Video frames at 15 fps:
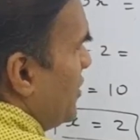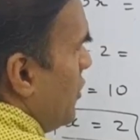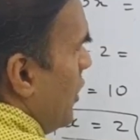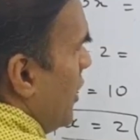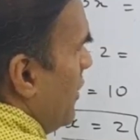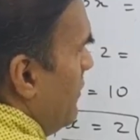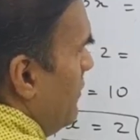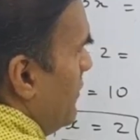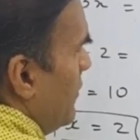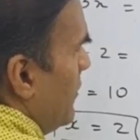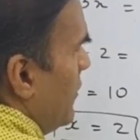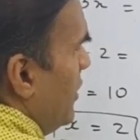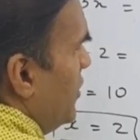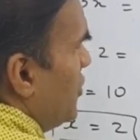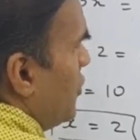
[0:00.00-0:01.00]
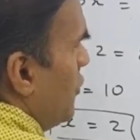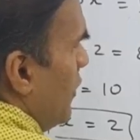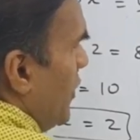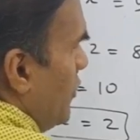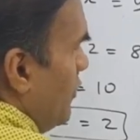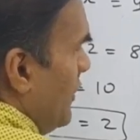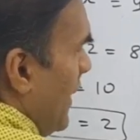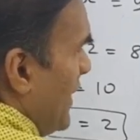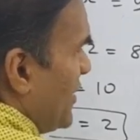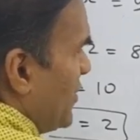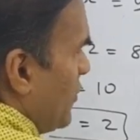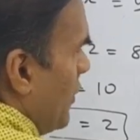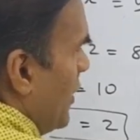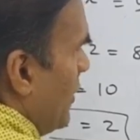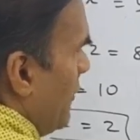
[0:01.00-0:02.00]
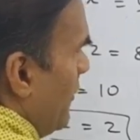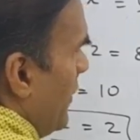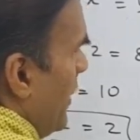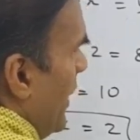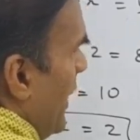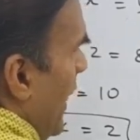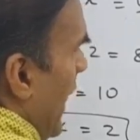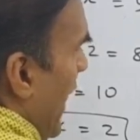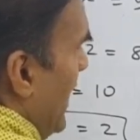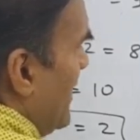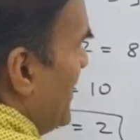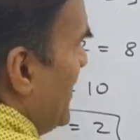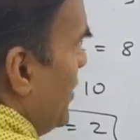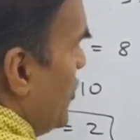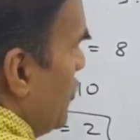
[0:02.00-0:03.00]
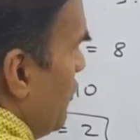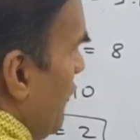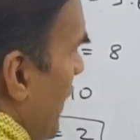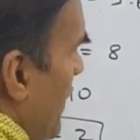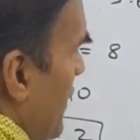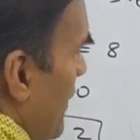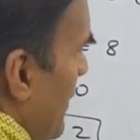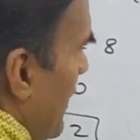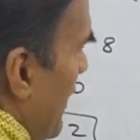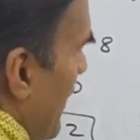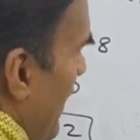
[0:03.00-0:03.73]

column, this row into next column. X into 1,